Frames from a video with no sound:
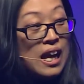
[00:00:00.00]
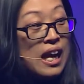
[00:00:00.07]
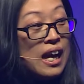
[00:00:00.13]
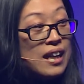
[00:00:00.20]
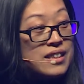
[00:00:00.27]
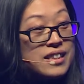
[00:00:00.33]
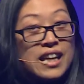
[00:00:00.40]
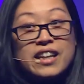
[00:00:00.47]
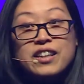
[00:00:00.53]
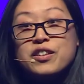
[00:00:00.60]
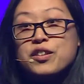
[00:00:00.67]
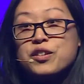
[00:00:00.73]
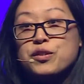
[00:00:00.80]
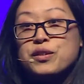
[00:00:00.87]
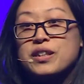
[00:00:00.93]
and take
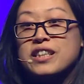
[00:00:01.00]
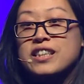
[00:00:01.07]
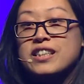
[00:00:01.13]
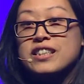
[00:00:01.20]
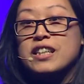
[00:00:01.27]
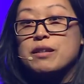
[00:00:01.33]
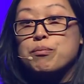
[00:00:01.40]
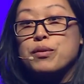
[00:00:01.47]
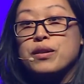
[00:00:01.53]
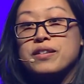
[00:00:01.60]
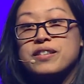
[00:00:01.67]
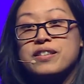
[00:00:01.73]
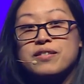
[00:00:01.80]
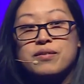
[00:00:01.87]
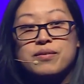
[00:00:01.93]
3 deep
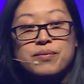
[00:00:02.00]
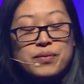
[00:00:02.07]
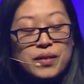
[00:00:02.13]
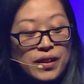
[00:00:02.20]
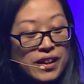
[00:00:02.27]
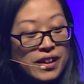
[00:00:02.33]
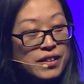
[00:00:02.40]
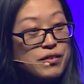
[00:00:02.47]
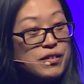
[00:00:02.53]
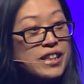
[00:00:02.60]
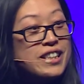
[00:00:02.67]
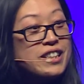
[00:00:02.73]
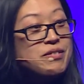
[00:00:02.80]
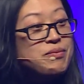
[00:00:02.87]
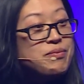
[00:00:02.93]
breaths. Okay,
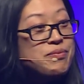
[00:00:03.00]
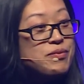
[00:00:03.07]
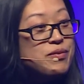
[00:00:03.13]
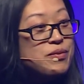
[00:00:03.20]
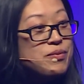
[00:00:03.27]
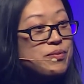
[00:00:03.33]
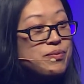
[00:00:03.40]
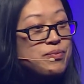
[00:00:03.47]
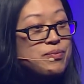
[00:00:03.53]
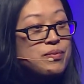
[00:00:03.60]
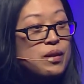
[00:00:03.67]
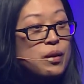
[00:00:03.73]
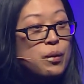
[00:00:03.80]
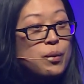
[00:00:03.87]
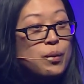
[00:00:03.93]
ready?
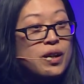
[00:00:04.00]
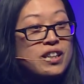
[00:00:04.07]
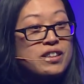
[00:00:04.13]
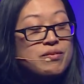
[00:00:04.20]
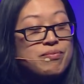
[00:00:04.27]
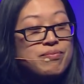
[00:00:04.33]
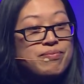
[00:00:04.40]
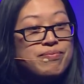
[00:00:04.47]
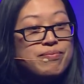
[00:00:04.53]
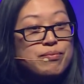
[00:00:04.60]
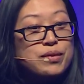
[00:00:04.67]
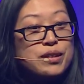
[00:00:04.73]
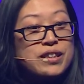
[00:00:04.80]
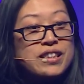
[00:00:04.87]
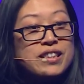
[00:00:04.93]
1,
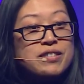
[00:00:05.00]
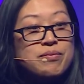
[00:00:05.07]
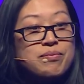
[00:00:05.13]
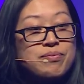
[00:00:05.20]
breathe in